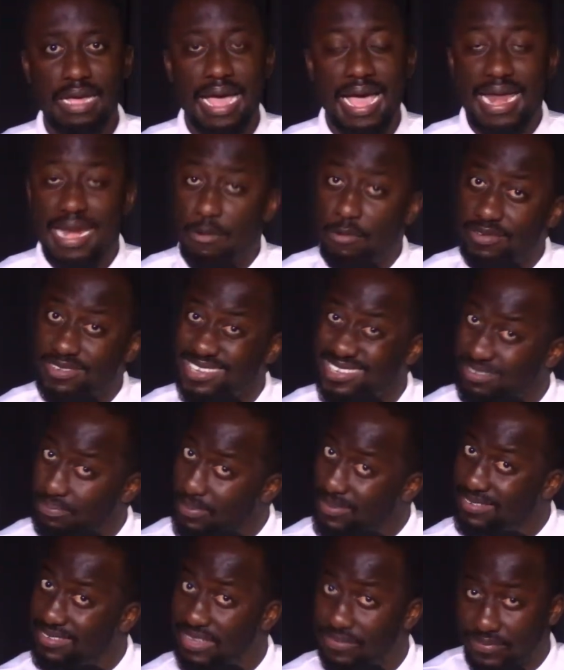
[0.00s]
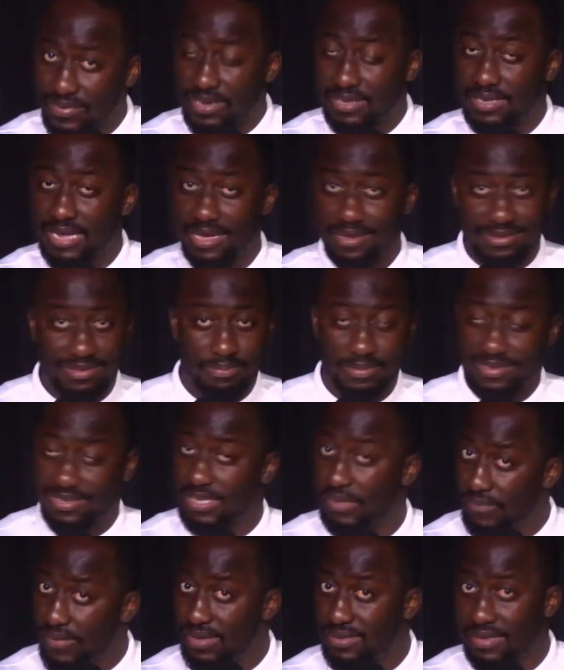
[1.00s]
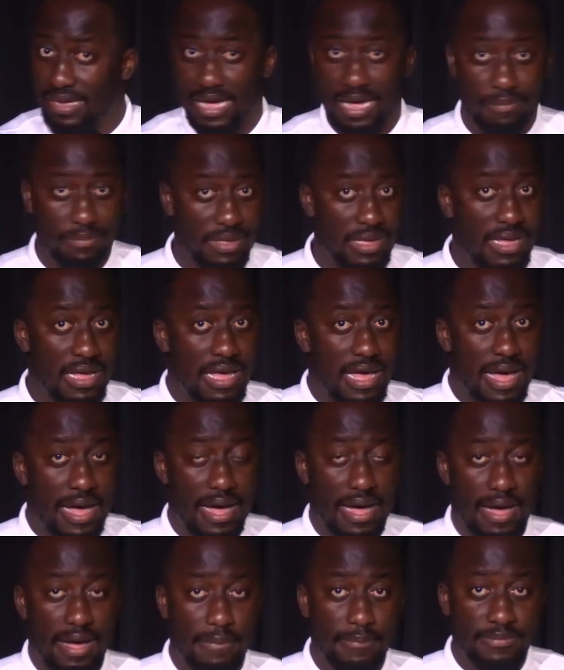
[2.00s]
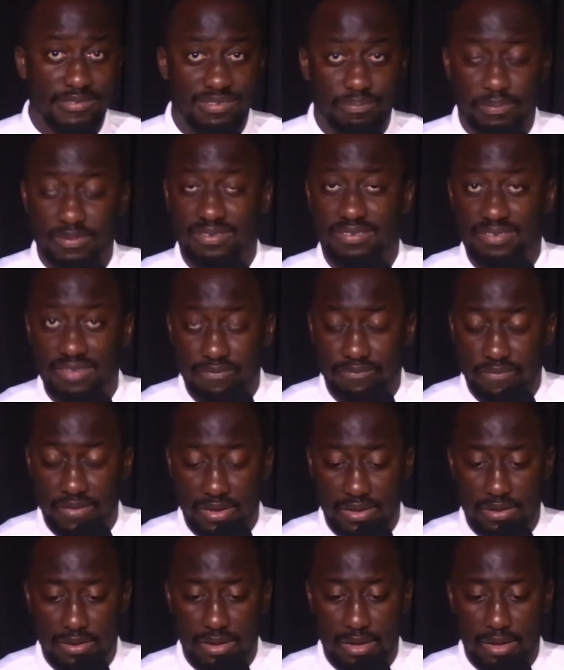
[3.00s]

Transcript: And it was a specific date, specific time, specific